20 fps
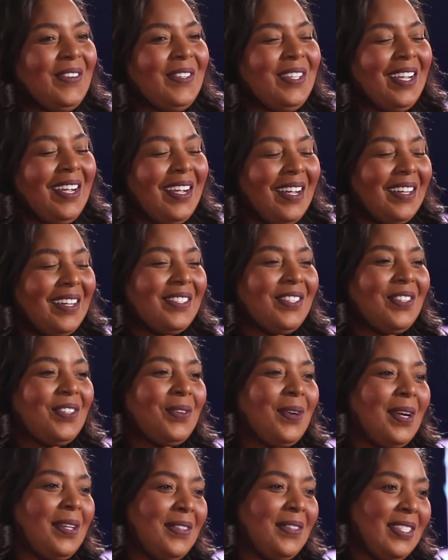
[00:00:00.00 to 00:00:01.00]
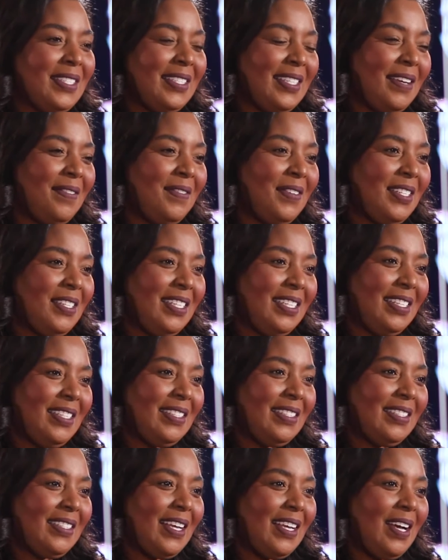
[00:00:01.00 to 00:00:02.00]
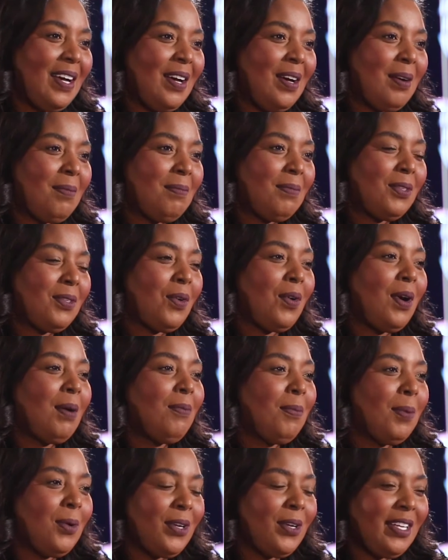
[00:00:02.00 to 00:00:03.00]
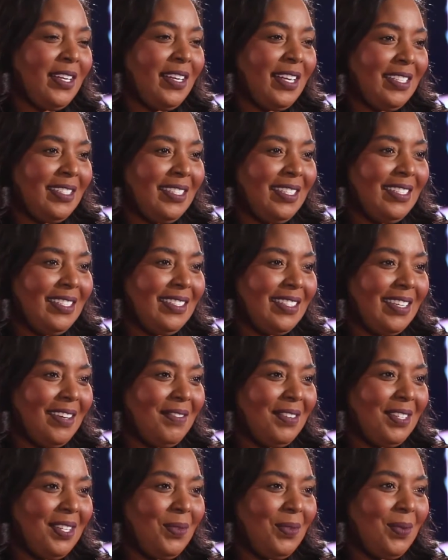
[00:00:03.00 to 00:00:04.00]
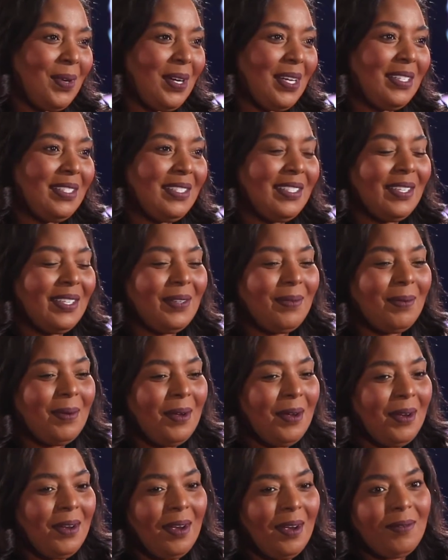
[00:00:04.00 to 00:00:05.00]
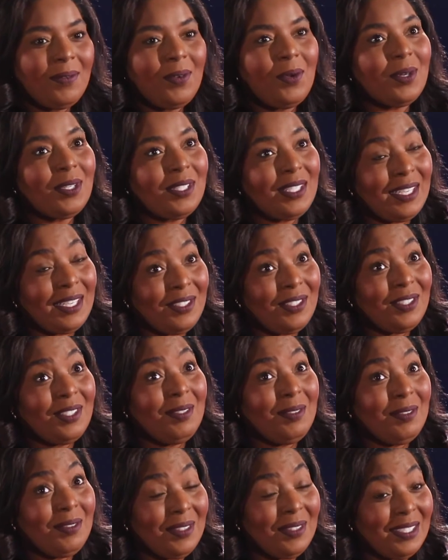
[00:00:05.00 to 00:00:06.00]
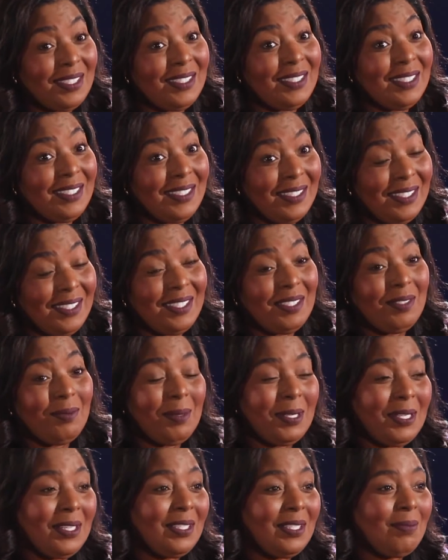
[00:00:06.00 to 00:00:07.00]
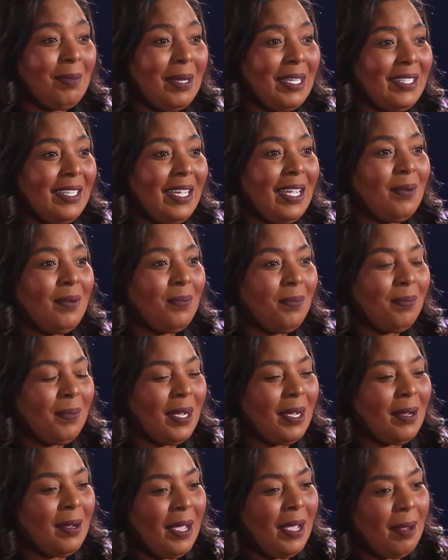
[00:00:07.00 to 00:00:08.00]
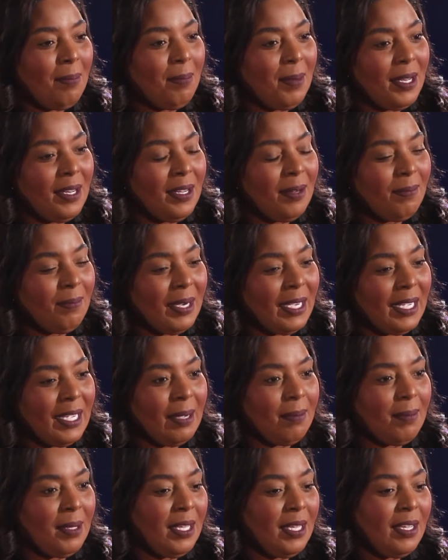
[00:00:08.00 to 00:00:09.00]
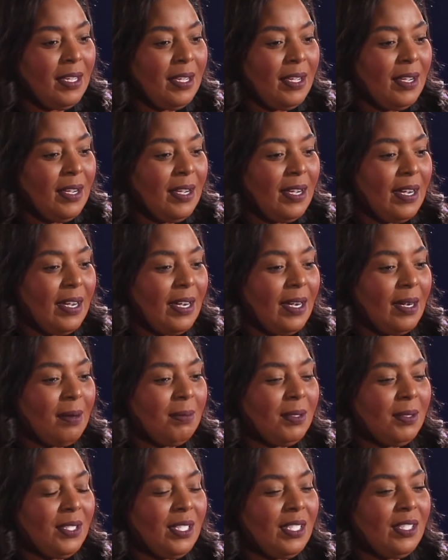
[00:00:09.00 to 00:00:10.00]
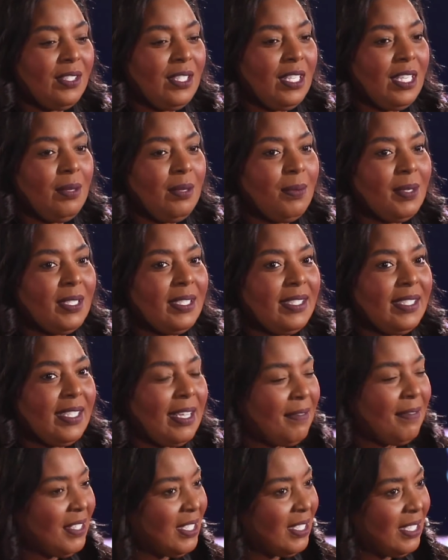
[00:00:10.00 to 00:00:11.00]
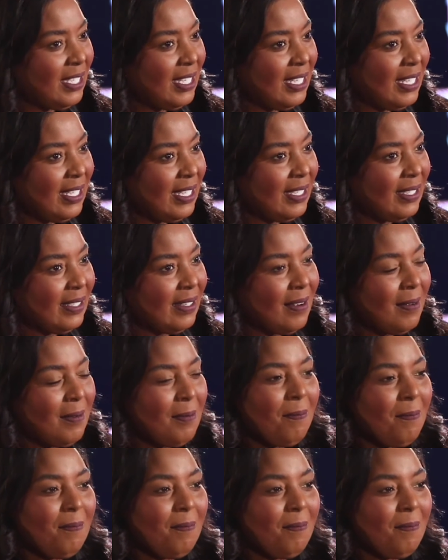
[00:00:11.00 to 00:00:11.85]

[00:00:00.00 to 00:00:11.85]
Oh yeah, throughout the 70s. So I'm born in 1971. So of course, actually the 60s, because my dad had been in Miami since he was 17.